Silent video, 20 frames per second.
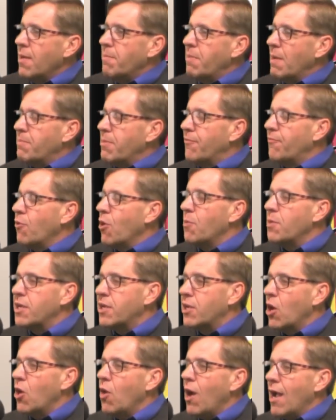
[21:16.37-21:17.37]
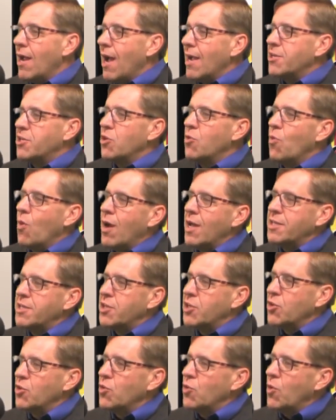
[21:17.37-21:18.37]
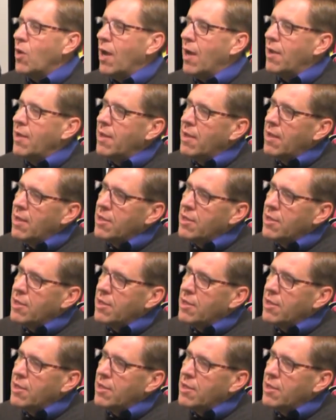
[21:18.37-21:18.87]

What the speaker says: But before we go, I do want to